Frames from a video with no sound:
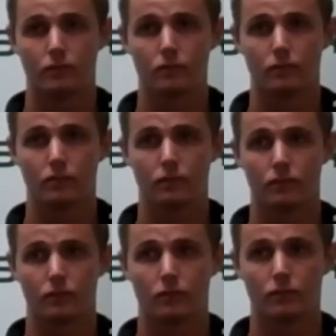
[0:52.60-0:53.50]

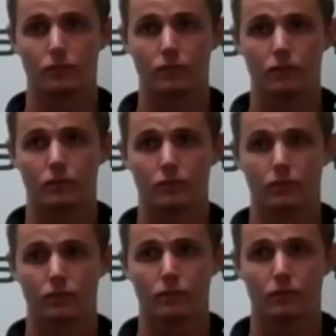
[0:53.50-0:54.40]

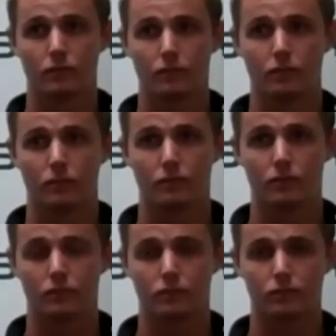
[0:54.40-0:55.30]

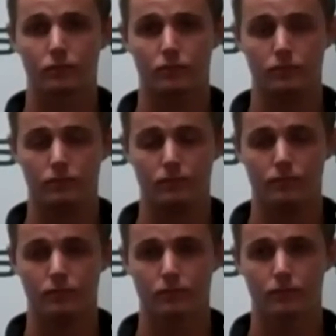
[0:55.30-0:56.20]

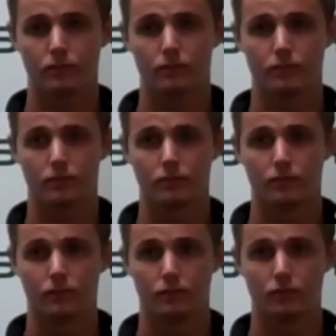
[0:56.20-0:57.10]

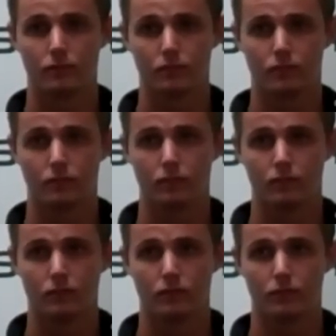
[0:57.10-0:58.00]

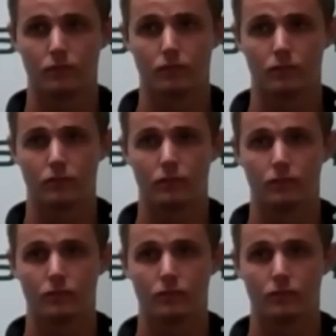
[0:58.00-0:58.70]
(not speaking)